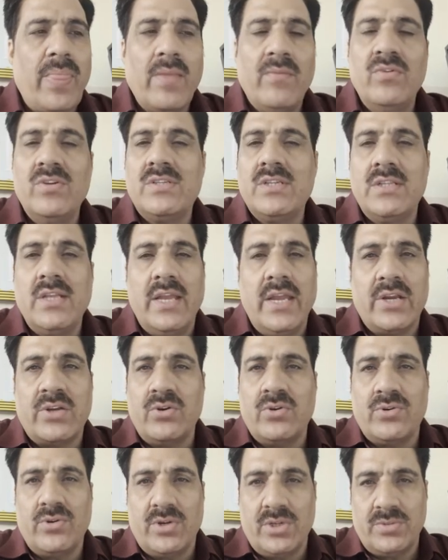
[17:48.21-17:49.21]
we see the
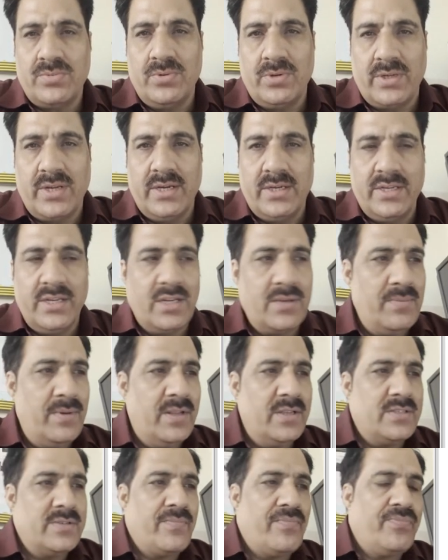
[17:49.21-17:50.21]
active transport can take
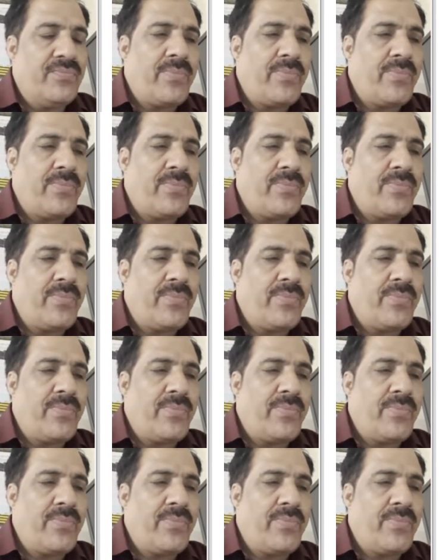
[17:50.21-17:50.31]
place.